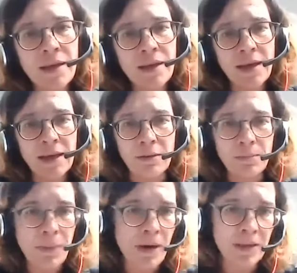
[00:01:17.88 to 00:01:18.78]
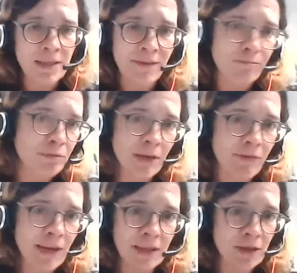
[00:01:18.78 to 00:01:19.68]
how pugs have
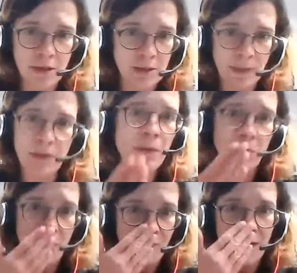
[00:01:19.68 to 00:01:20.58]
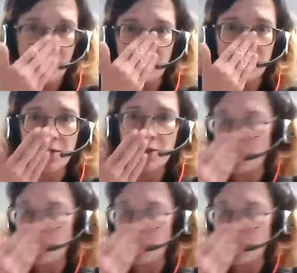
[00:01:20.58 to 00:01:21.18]
breathing issues because they want their noses to